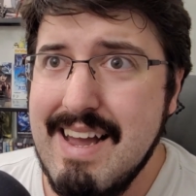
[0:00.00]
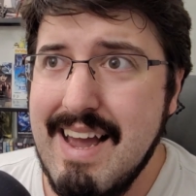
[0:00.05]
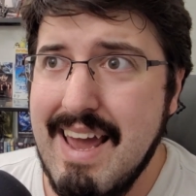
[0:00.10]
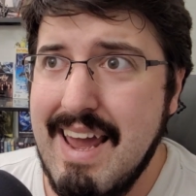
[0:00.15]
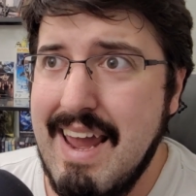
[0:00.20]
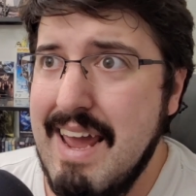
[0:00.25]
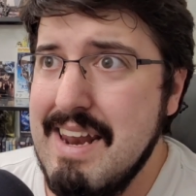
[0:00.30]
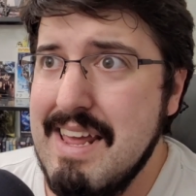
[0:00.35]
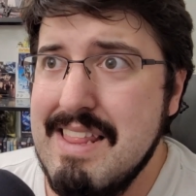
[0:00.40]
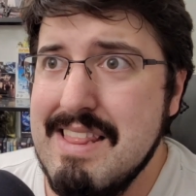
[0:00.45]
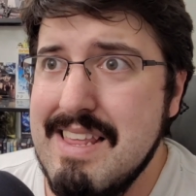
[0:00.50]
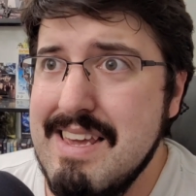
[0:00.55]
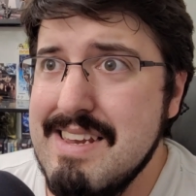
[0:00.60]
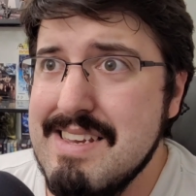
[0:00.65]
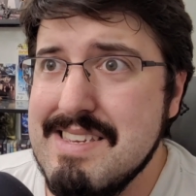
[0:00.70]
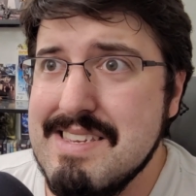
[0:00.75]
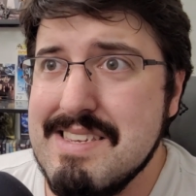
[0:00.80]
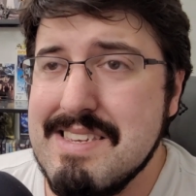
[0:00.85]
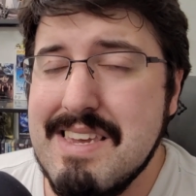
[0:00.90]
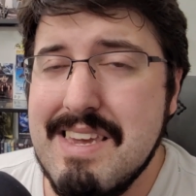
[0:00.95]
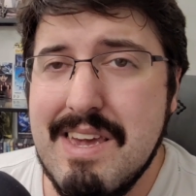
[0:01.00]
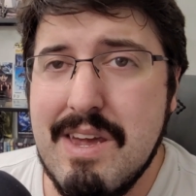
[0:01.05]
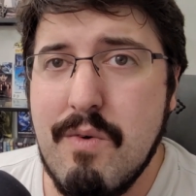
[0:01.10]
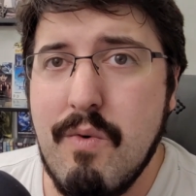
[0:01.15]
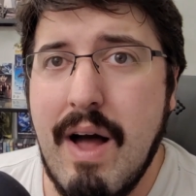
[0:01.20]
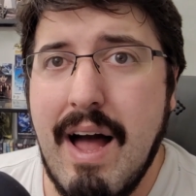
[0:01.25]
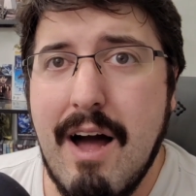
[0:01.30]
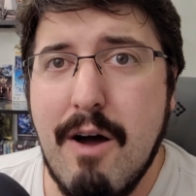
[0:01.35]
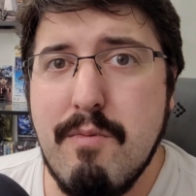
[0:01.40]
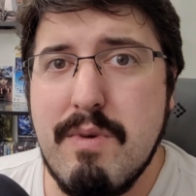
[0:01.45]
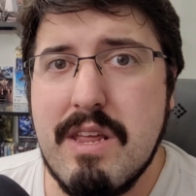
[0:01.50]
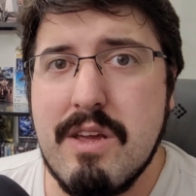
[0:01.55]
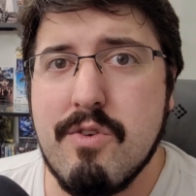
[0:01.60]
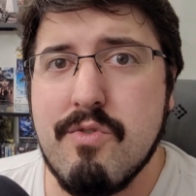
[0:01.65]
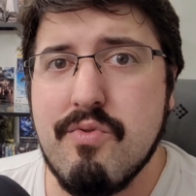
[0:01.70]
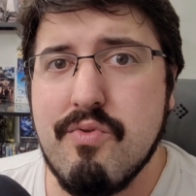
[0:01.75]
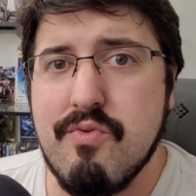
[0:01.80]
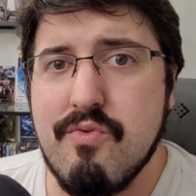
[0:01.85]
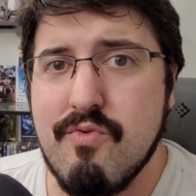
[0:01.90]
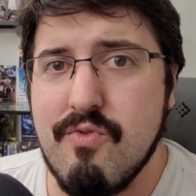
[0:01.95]
And I like seeing how many
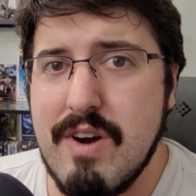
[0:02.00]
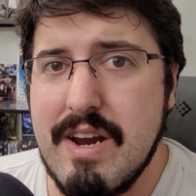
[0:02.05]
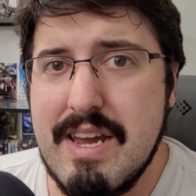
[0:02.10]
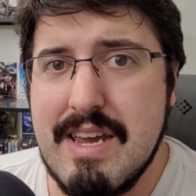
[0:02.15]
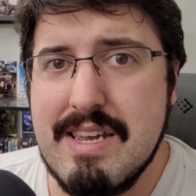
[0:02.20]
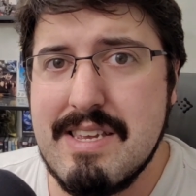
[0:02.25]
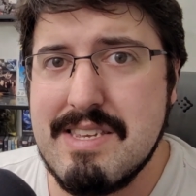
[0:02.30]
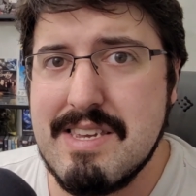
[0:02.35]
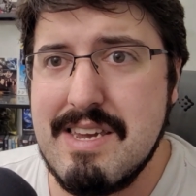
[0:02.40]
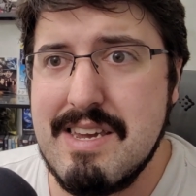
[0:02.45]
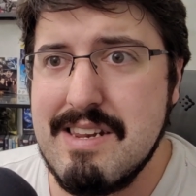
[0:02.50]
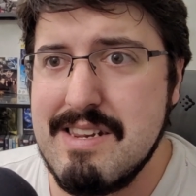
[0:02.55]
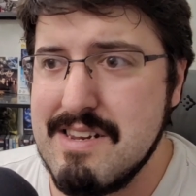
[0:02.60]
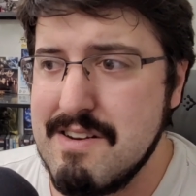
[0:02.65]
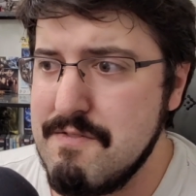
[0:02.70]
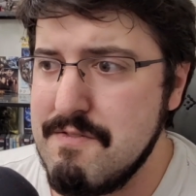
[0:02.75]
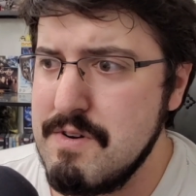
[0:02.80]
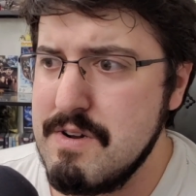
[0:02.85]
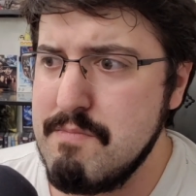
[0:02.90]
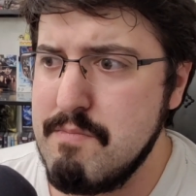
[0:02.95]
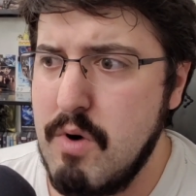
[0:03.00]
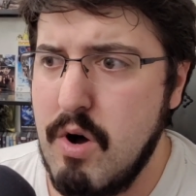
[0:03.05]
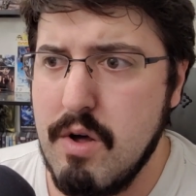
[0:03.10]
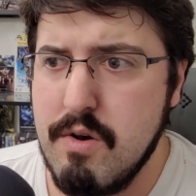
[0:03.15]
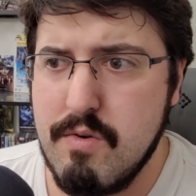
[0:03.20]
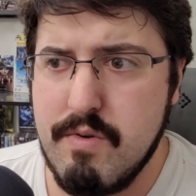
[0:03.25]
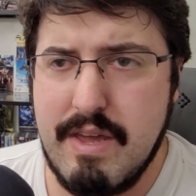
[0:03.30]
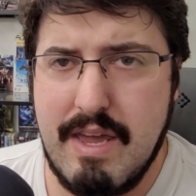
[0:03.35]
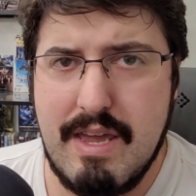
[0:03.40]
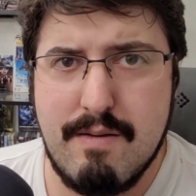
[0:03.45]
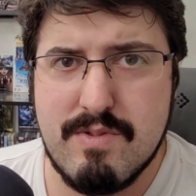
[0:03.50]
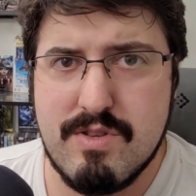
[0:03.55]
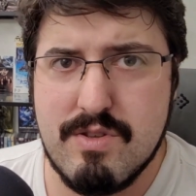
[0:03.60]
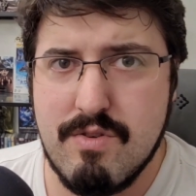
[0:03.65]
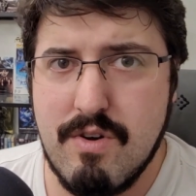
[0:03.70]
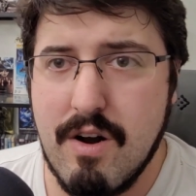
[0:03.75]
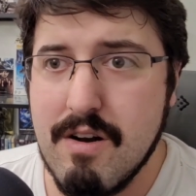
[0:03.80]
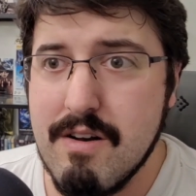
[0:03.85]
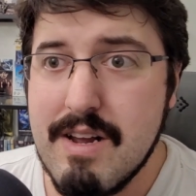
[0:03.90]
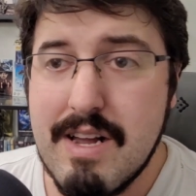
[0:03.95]
crazy different model games
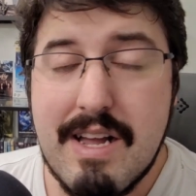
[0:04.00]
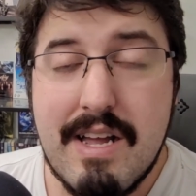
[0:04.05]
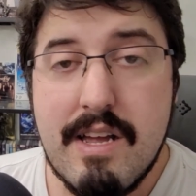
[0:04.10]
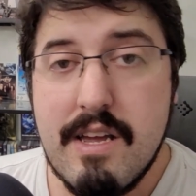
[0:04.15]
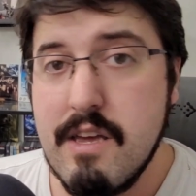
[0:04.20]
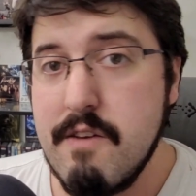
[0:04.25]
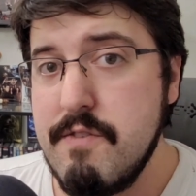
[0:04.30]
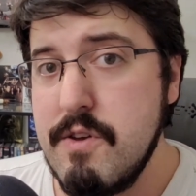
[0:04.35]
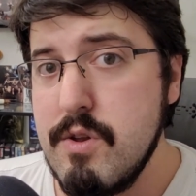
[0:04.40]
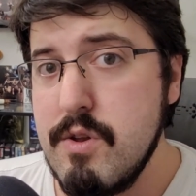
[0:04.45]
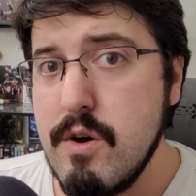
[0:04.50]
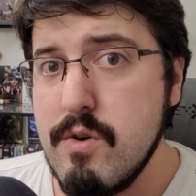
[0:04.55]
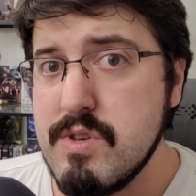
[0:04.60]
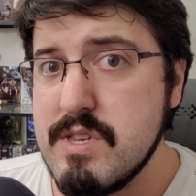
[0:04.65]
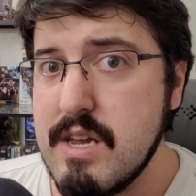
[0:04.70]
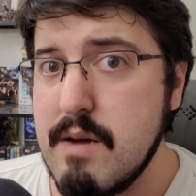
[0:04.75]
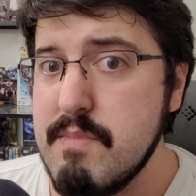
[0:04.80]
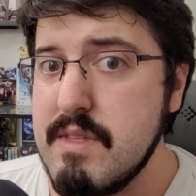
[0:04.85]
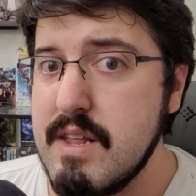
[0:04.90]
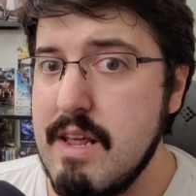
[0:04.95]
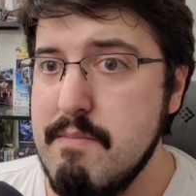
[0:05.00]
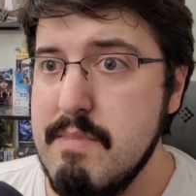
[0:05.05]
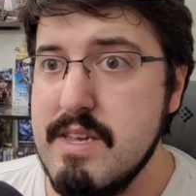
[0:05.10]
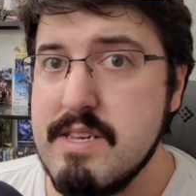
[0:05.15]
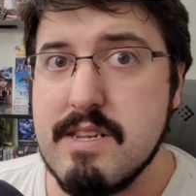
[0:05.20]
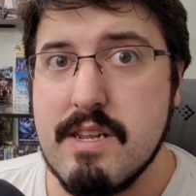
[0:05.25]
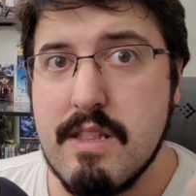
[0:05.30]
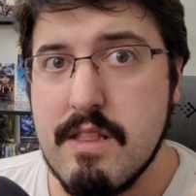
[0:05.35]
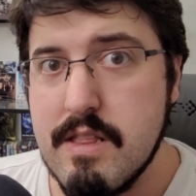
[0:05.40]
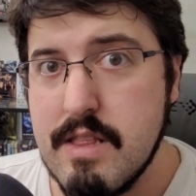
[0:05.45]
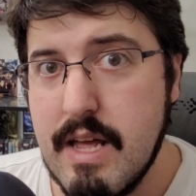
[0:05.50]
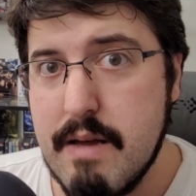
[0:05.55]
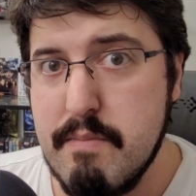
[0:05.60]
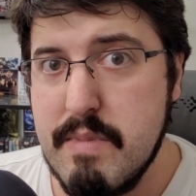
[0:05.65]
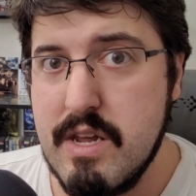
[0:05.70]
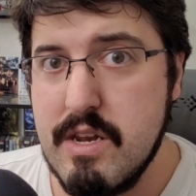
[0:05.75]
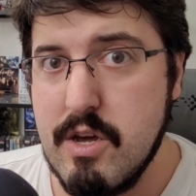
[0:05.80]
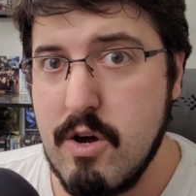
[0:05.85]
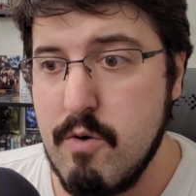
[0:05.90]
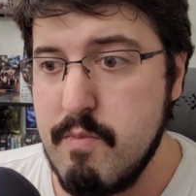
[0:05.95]
there are. If you know some that I missed, let
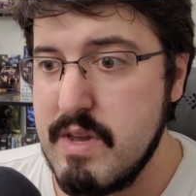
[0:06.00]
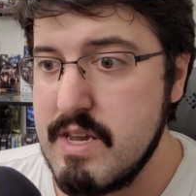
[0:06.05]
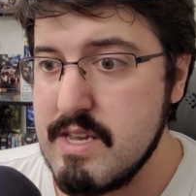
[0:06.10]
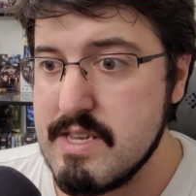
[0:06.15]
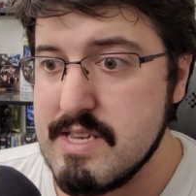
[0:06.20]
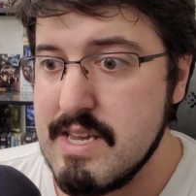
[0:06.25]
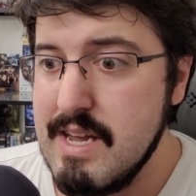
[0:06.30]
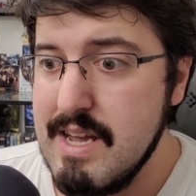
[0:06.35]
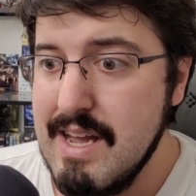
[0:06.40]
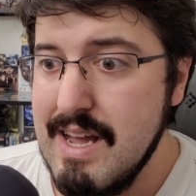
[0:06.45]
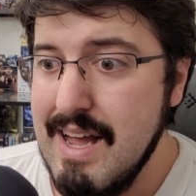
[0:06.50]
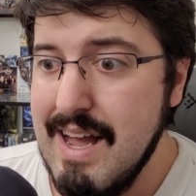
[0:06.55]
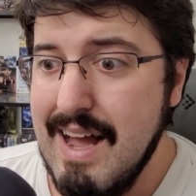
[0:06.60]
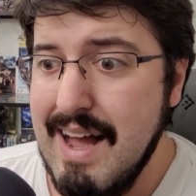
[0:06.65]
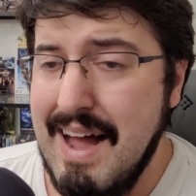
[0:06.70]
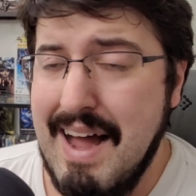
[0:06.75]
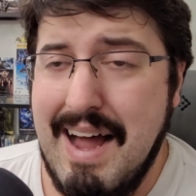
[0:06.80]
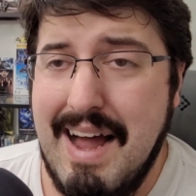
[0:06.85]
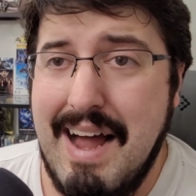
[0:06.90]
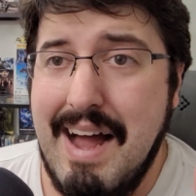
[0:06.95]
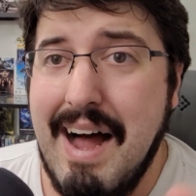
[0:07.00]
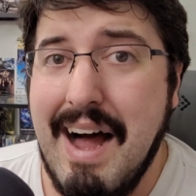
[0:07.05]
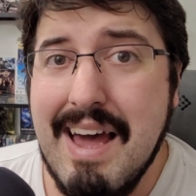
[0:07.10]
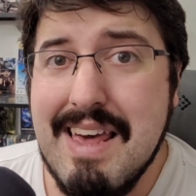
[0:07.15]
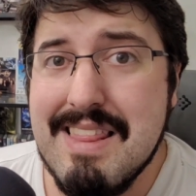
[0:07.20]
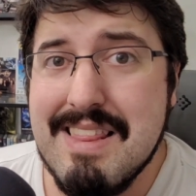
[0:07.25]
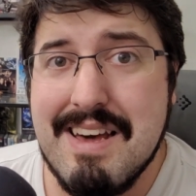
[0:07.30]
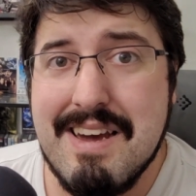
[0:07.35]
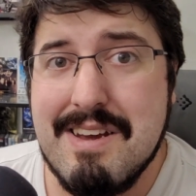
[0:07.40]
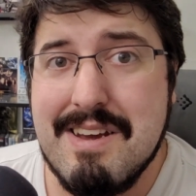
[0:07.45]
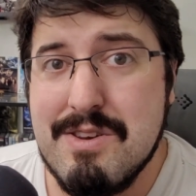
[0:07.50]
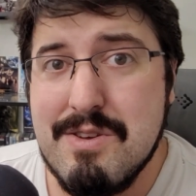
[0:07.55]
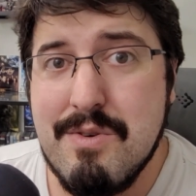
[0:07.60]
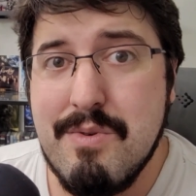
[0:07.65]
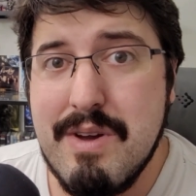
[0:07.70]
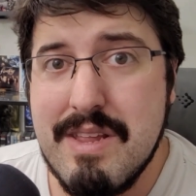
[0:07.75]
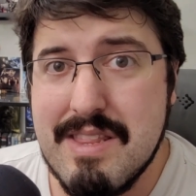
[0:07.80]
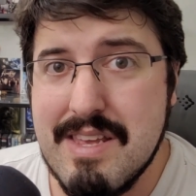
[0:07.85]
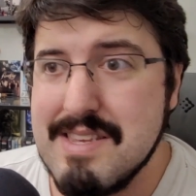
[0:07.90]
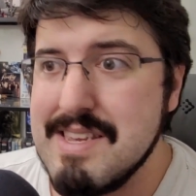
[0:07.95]
me know because I like
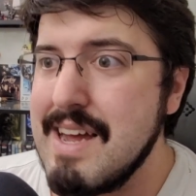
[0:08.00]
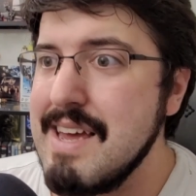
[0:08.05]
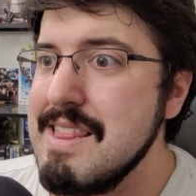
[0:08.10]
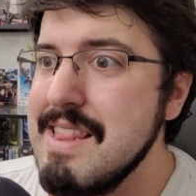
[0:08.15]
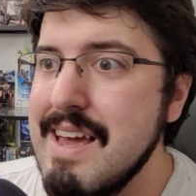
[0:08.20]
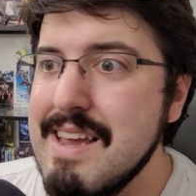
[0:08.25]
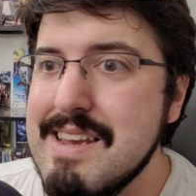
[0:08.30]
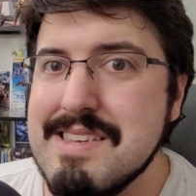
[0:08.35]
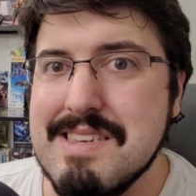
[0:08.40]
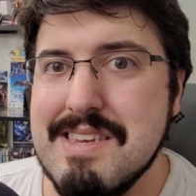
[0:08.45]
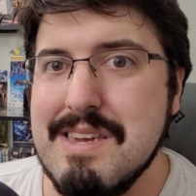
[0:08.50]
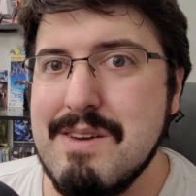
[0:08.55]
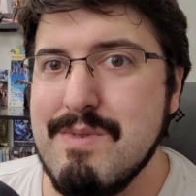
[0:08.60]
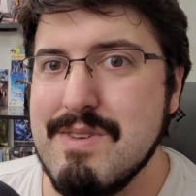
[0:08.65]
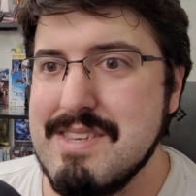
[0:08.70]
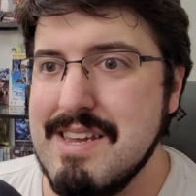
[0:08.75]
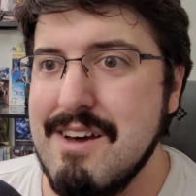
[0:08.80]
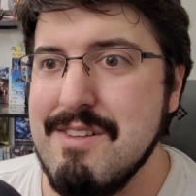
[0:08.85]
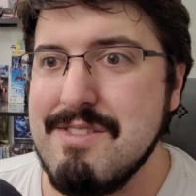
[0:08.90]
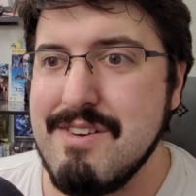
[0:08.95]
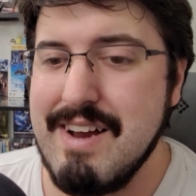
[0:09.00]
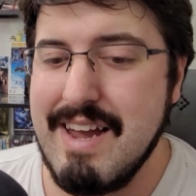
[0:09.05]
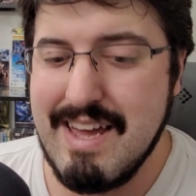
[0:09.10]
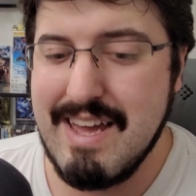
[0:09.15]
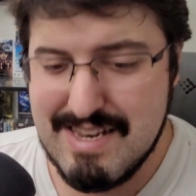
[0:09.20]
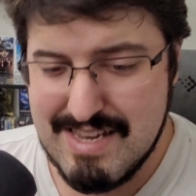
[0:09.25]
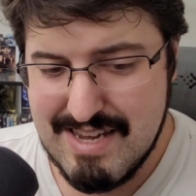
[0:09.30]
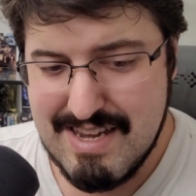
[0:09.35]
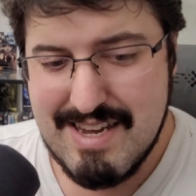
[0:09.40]
doing this. I like seeing what's out there. And